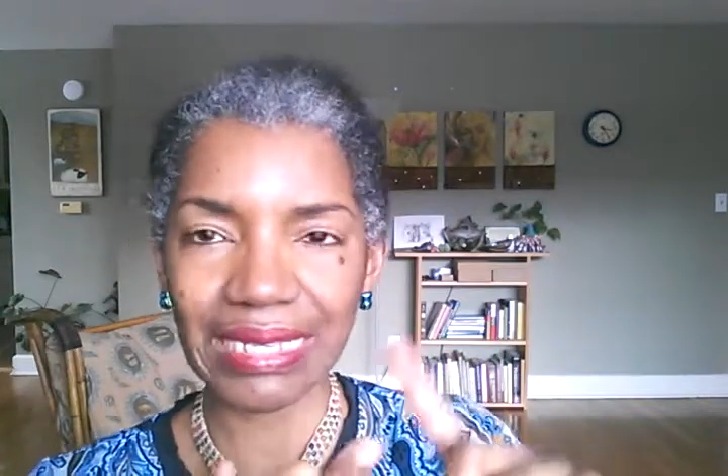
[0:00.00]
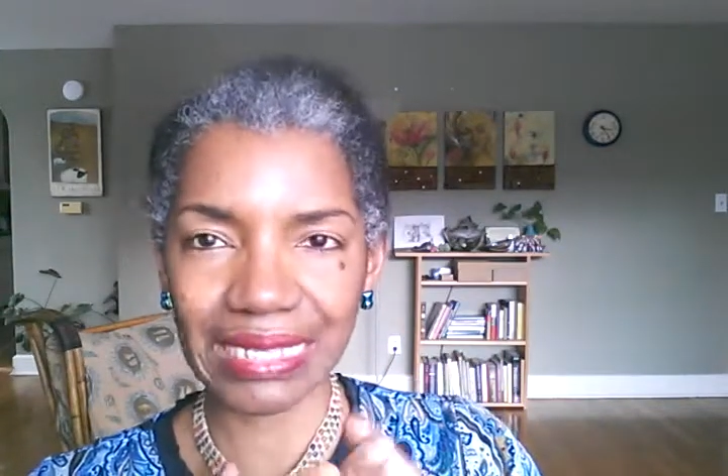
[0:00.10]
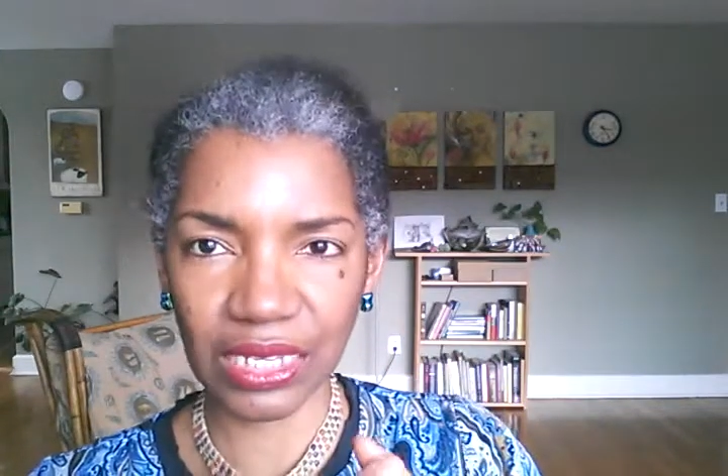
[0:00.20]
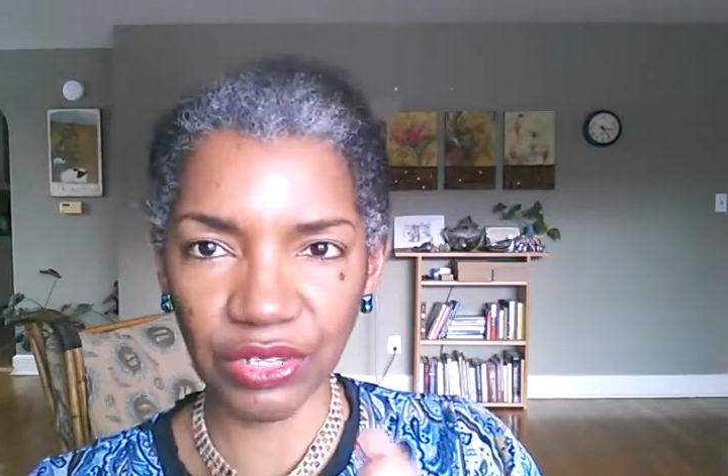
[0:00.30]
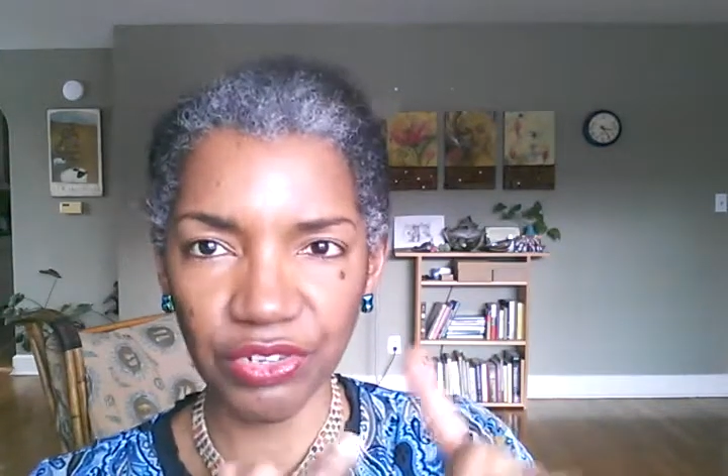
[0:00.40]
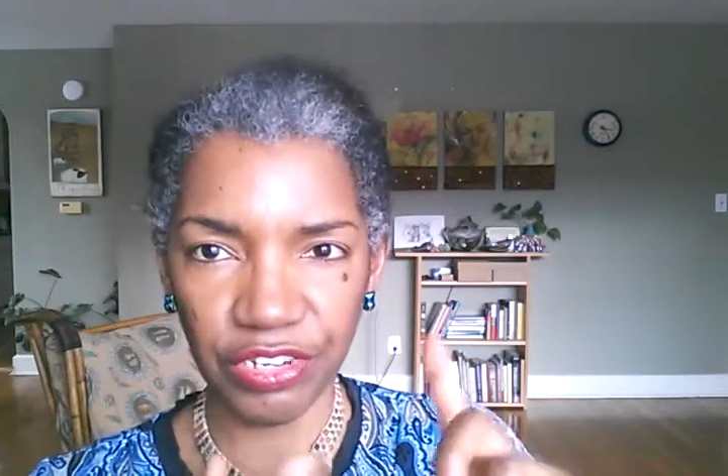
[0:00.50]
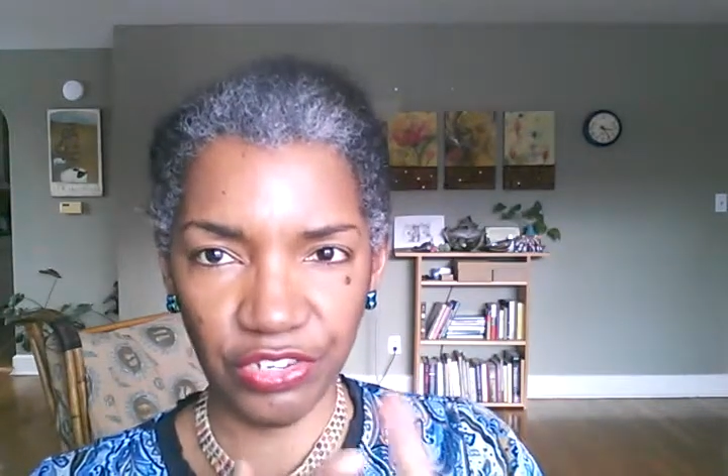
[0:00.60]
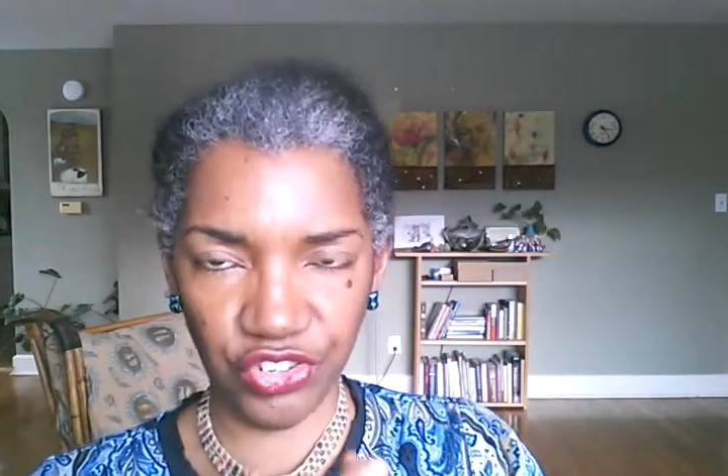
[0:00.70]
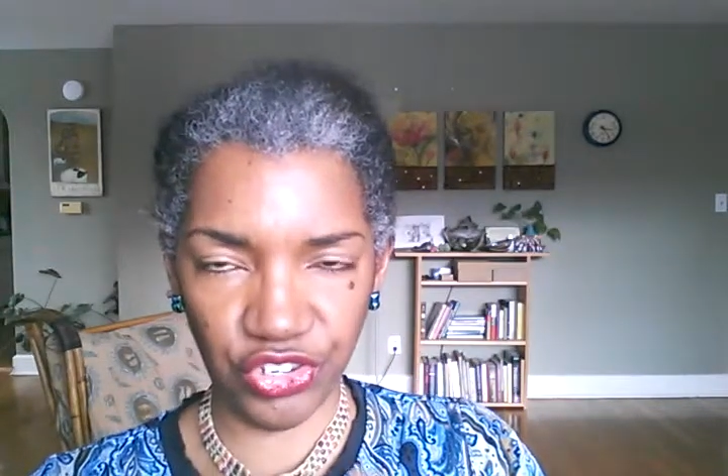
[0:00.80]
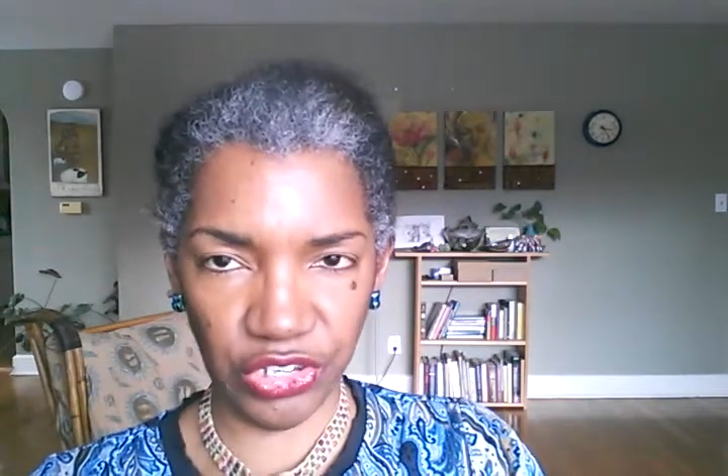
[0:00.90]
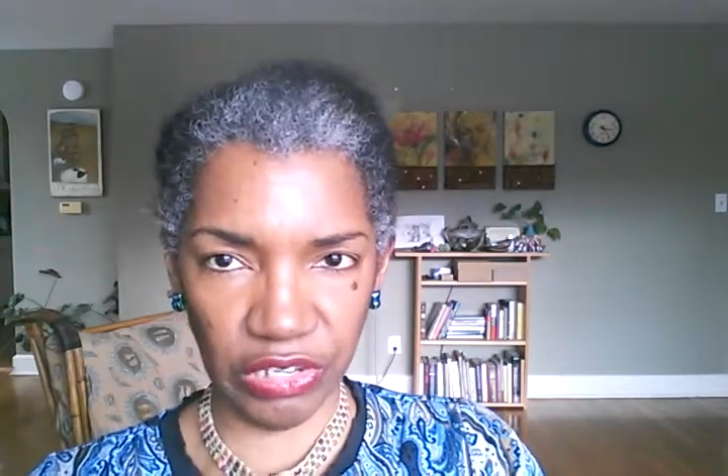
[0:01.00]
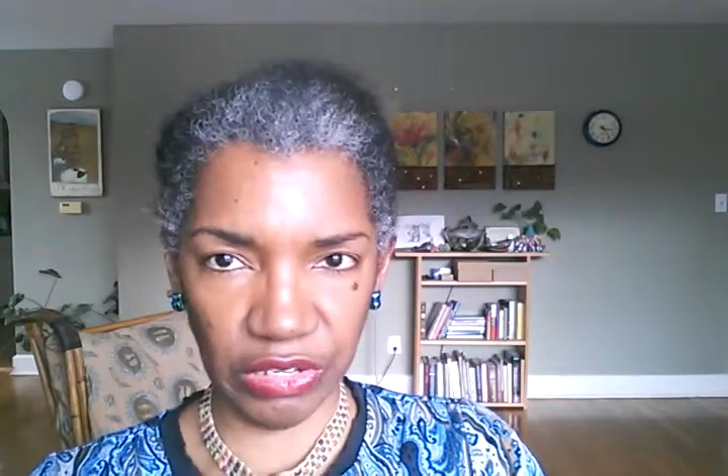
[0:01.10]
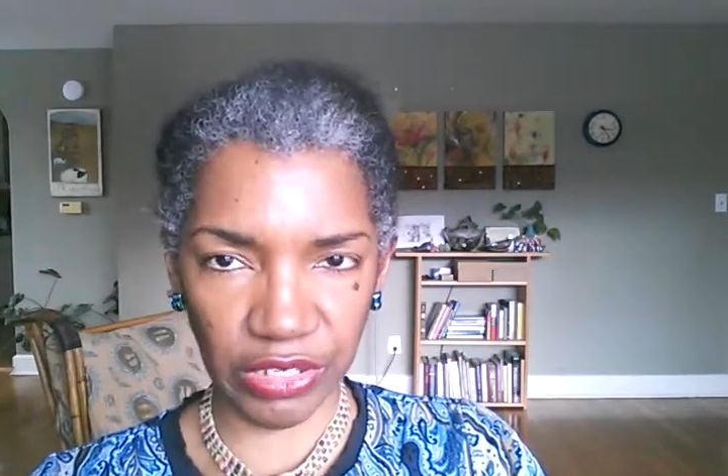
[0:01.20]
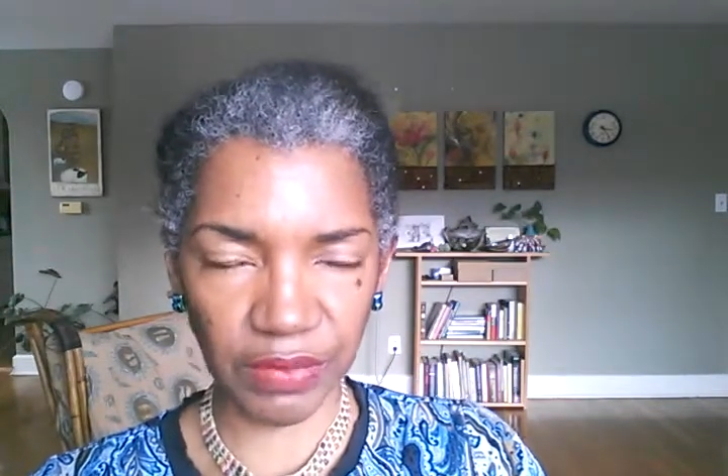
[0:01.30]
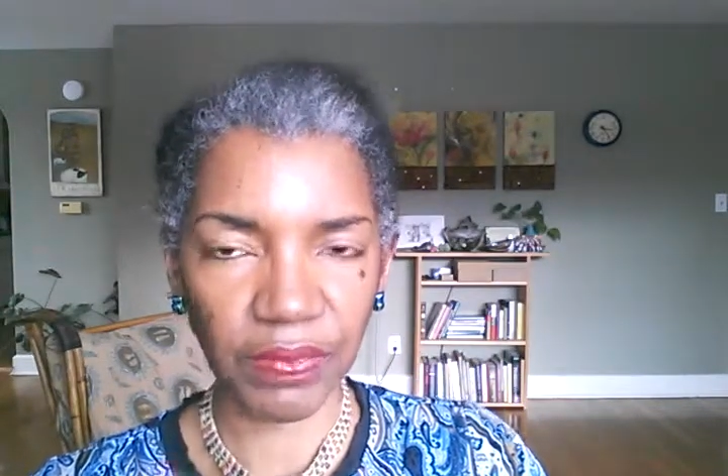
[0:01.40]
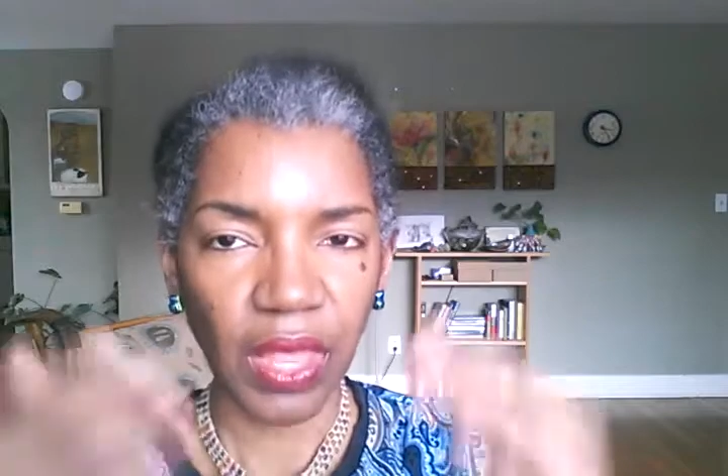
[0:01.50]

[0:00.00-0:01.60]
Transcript: center, and shield.